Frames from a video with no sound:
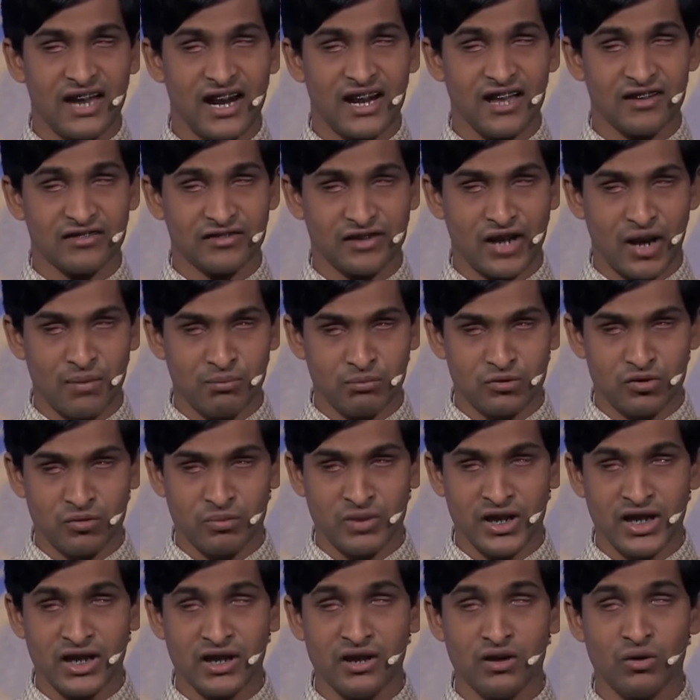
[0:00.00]
that has come to
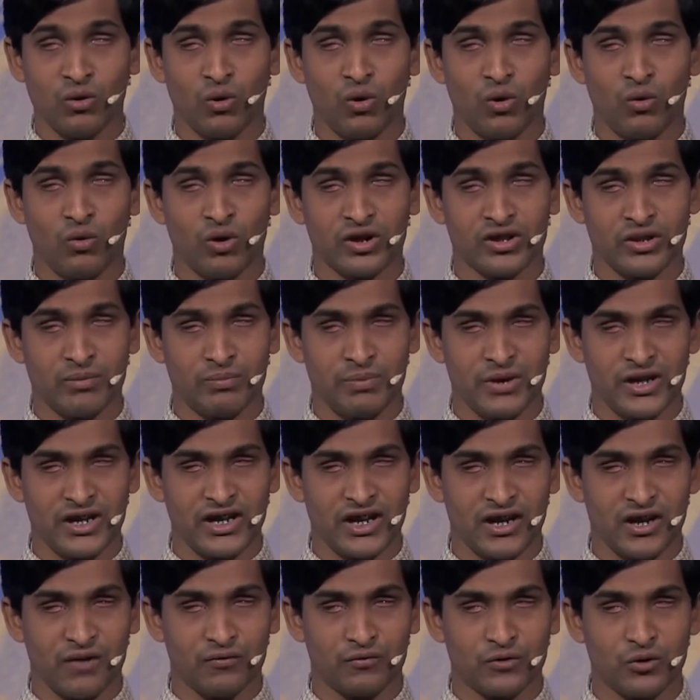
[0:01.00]
me over the
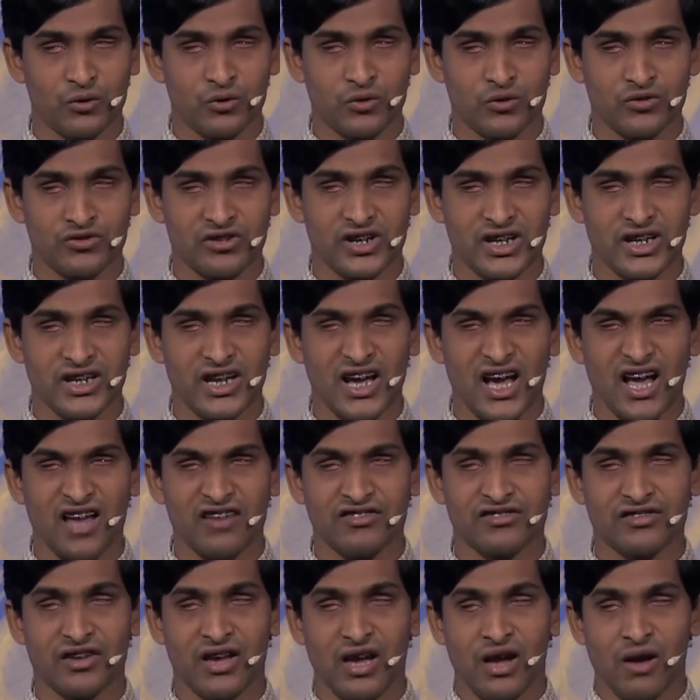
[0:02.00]
period of 2 to 3
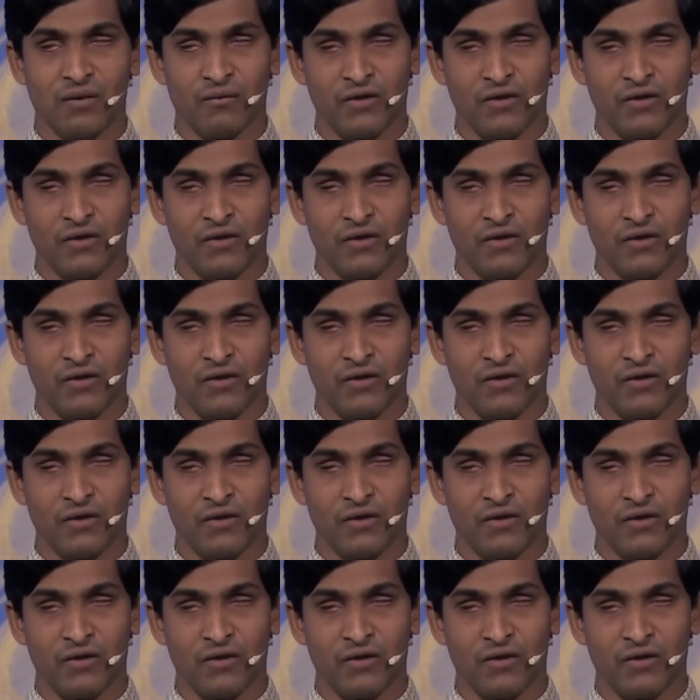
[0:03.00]
years